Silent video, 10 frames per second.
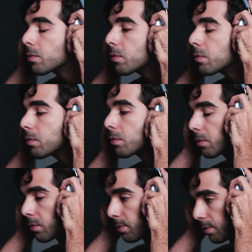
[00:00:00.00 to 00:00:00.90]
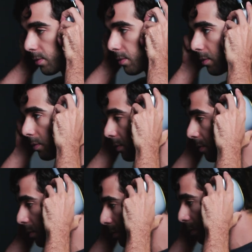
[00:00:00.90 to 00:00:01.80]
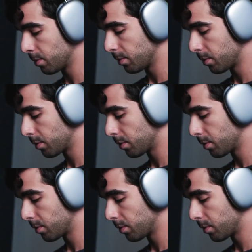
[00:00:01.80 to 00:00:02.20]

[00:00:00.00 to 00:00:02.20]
plays the part of luxury headphones